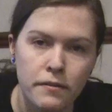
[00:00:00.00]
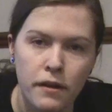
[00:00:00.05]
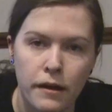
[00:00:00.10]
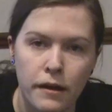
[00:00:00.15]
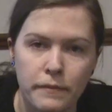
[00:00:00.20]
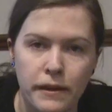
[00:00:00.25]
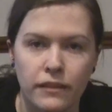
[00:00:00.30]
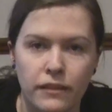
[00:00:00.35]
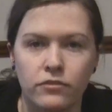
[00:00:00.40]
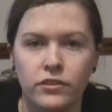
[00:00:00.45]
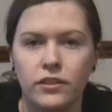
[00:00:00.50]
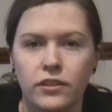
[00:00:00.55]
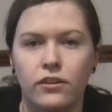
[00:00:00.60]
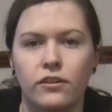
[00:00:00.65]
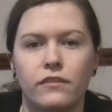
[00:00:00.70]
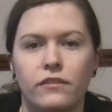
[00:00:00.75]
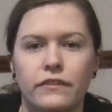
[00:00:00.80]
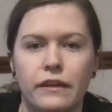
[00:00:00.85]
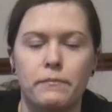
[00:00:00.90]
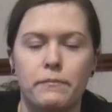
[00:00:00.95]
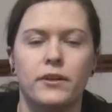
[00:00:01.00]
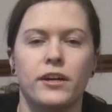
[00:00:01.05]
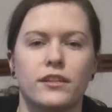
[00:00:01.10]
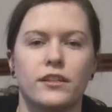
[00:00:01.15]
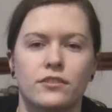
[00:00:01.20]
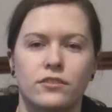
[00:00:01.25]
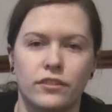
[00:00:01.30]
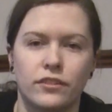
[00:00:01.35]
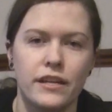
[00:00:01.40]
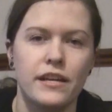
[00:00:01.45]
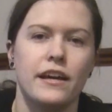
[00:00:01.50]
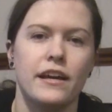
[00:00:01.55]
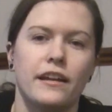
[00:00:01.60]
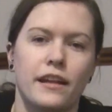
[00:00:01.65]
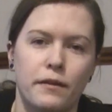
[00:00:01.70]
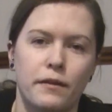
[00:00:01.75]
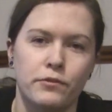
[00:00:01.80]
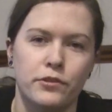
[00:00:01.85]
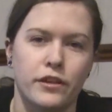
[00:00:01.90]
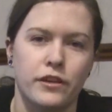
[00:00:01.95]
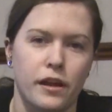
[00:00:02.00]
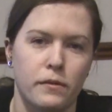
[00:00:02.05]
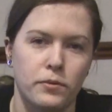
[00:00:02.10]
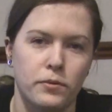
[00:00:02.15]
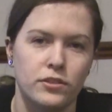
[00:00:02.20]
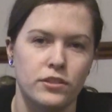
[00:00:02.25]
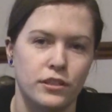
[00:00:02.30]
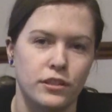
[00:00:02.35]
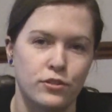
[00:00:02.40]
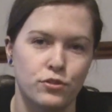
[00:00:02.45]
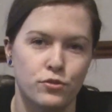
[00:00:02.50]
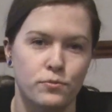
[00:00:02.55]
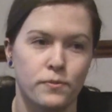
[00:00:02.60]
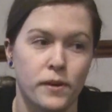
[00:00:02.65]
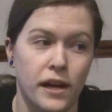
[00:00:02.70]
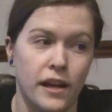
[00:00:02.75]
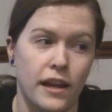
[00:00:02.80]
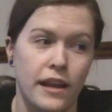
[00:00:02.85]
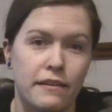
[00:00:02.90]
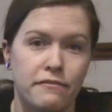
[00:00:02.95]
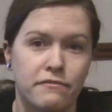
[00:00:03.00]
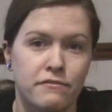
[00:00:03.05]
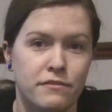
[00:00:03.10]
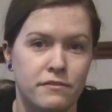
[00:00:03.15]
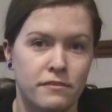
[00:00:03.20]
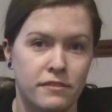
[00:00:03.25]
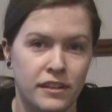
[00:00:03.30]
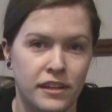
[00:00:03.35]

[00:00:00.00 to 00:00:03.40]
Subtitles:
I'm Catherine of GamerCast.net, and I'm doing an unboxing to my left,